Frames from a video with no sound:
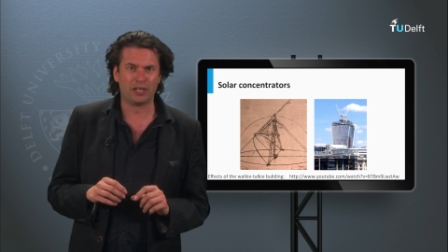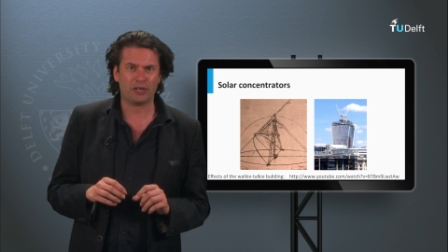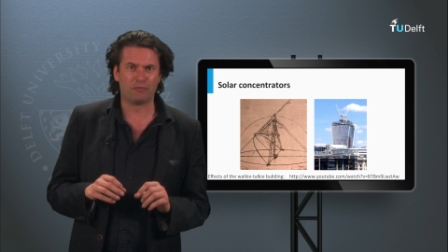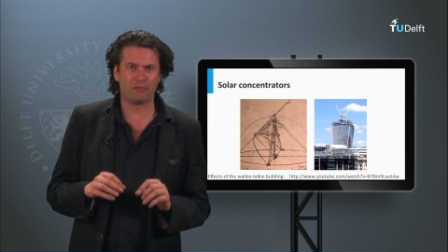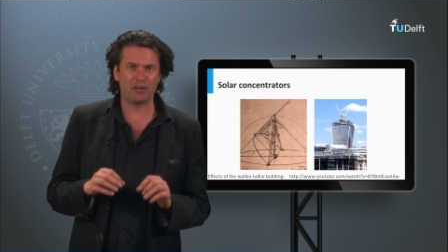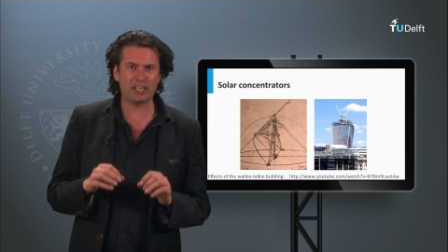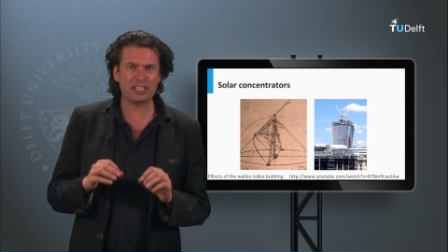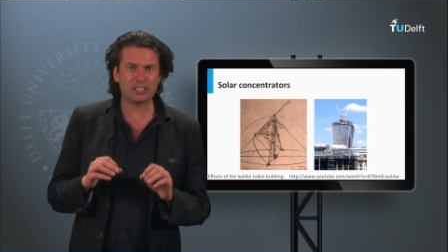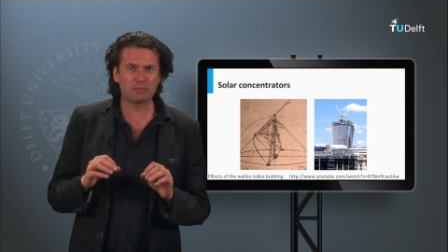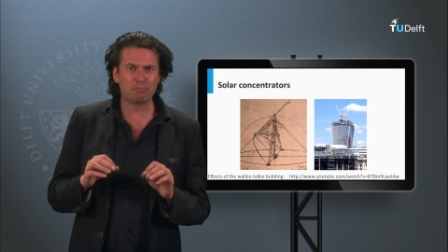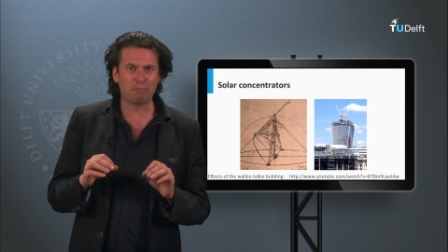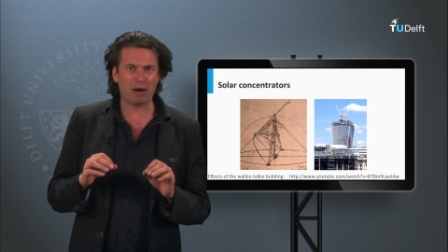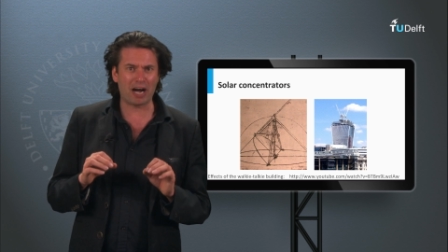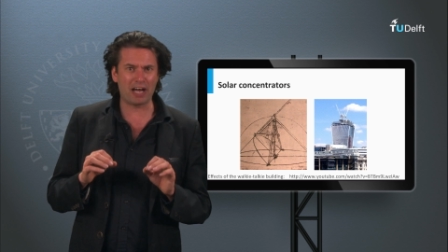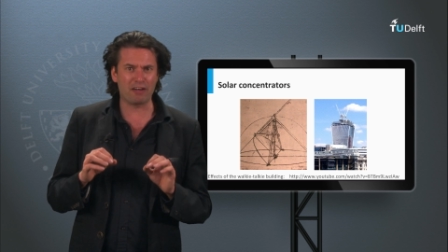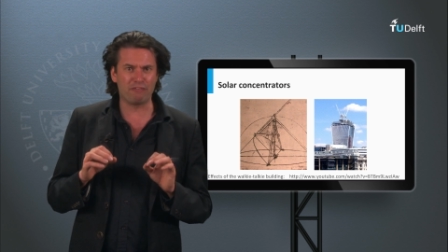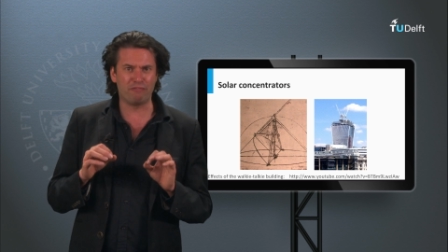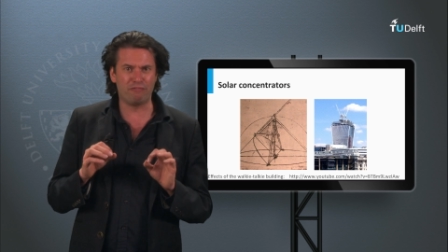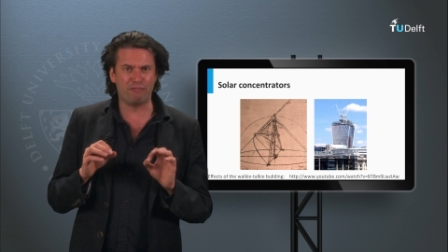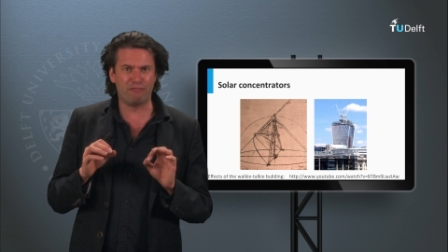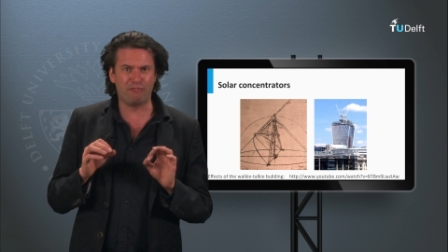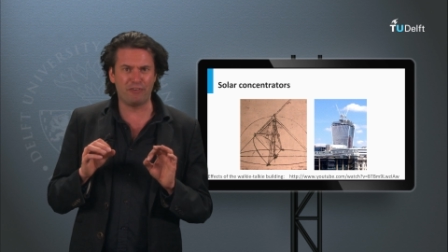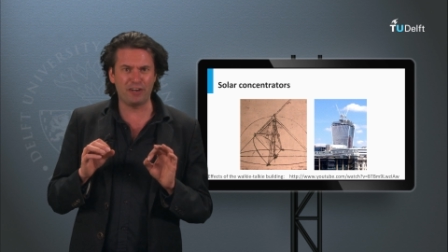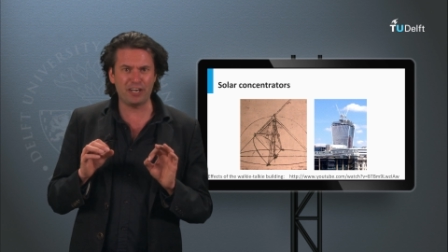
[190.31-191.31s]
which by
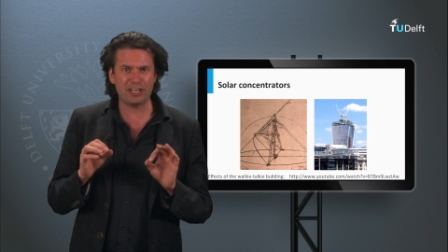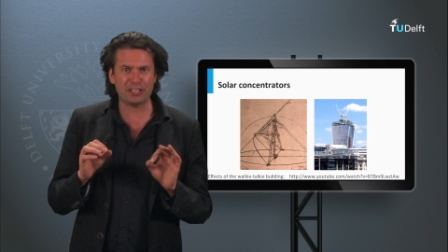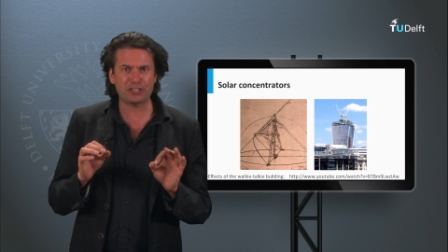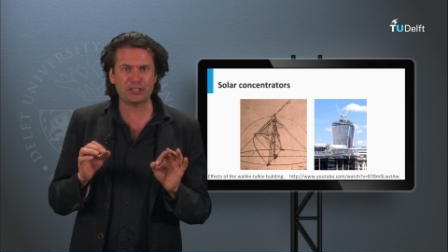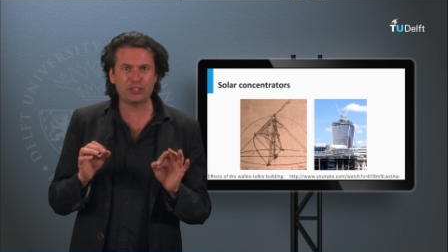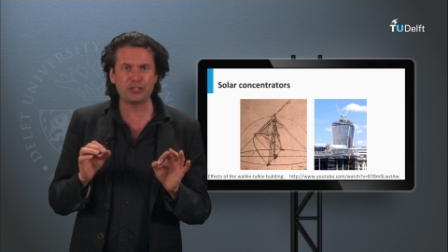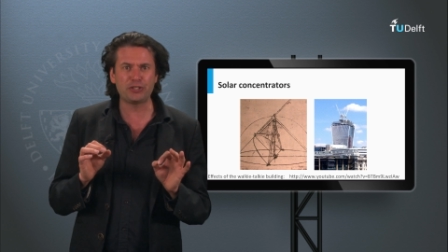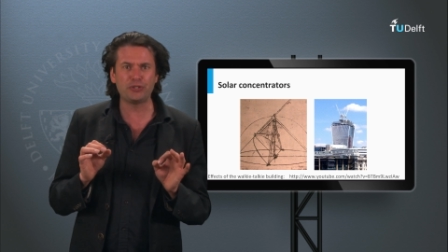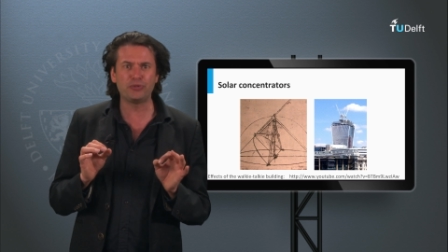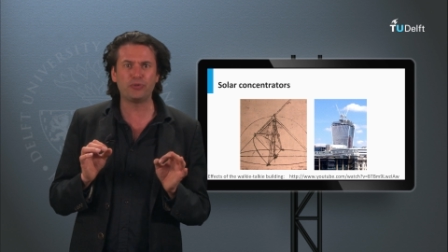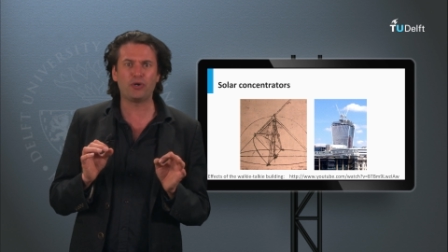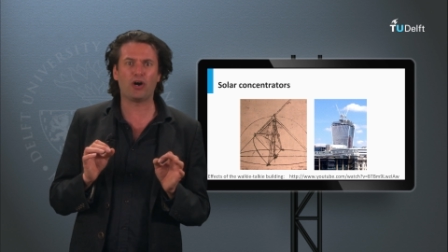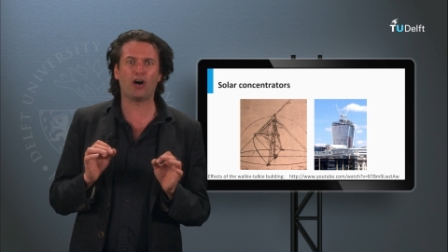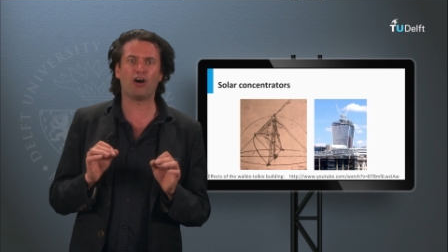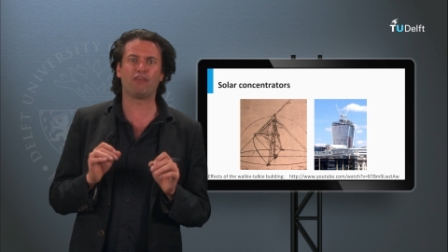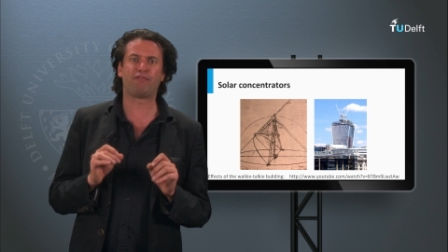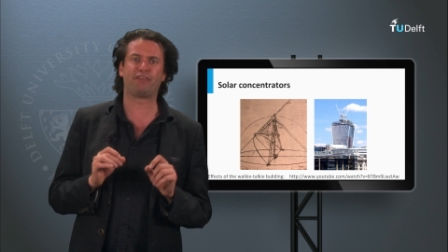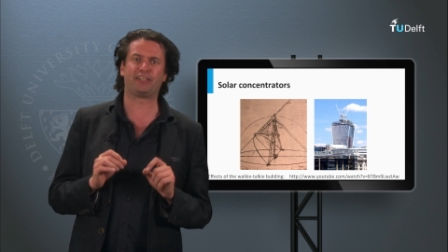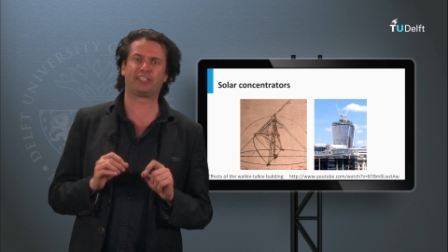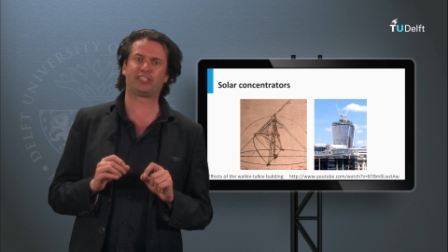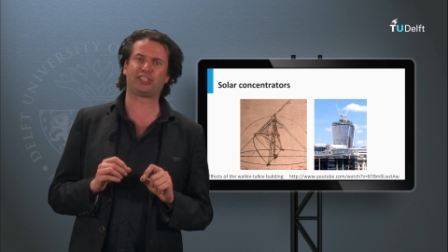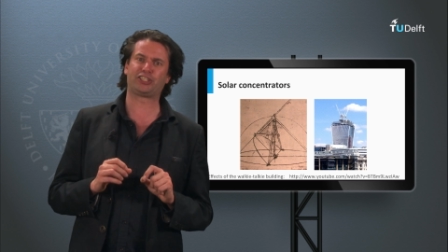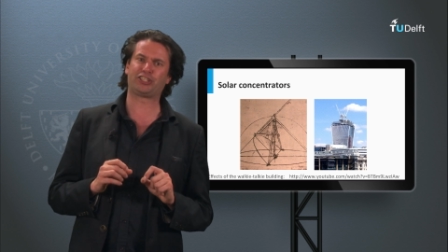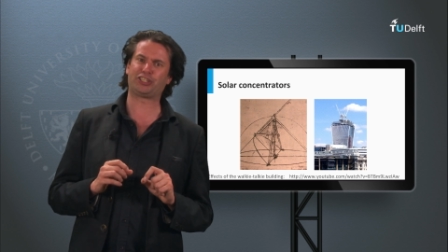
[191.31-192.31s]
virtue of
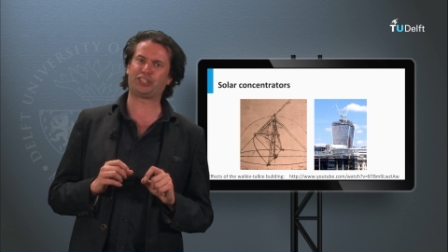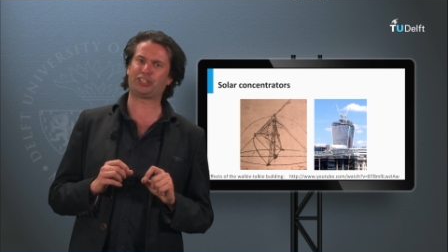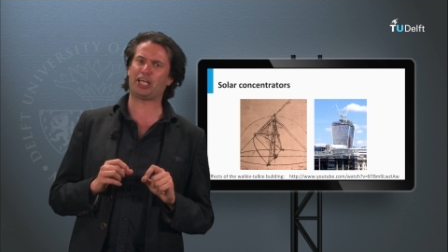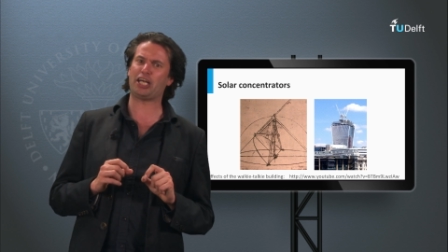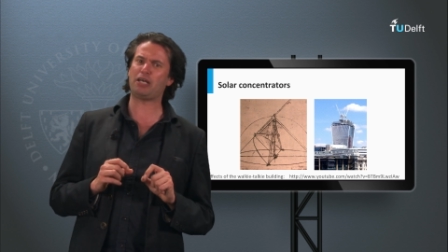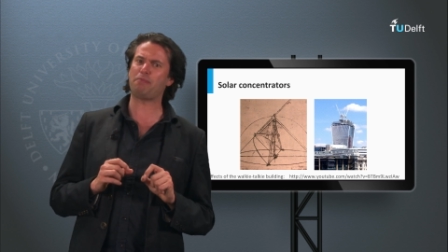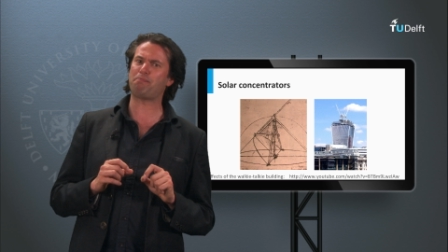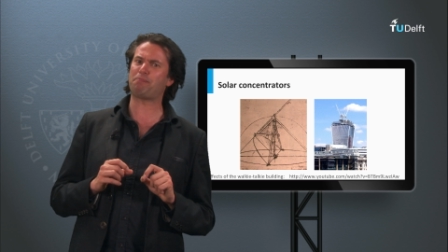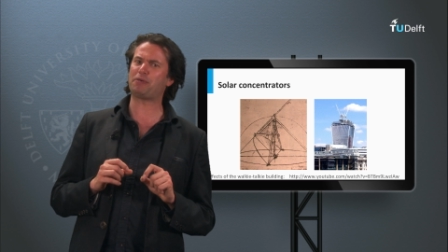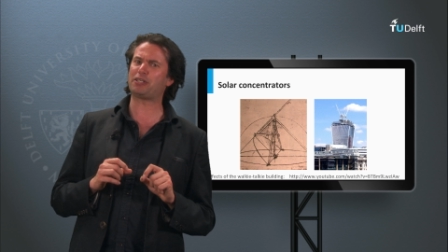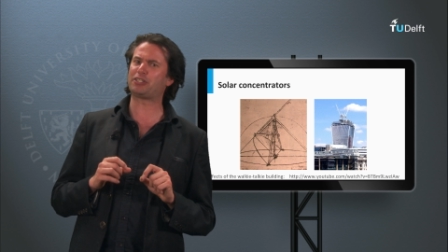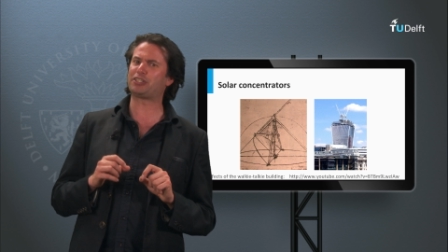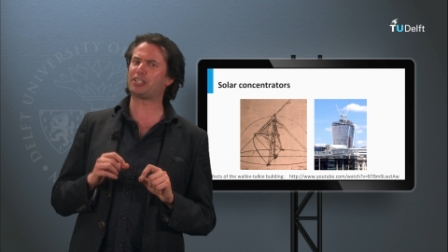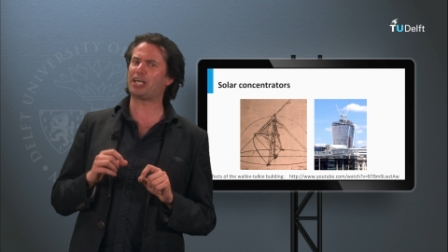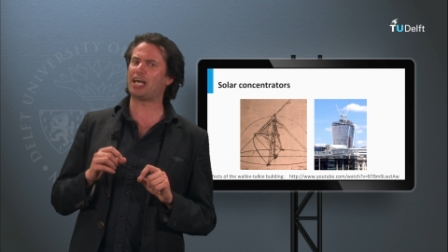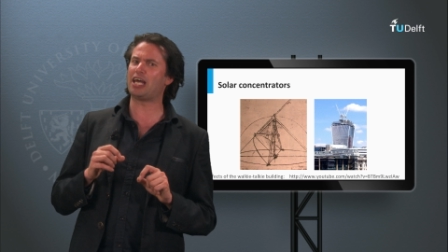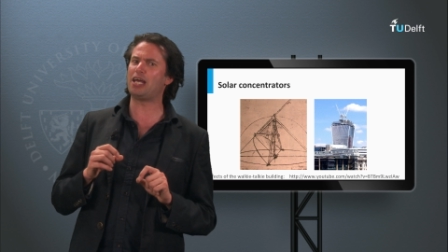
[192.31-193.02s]
its shape is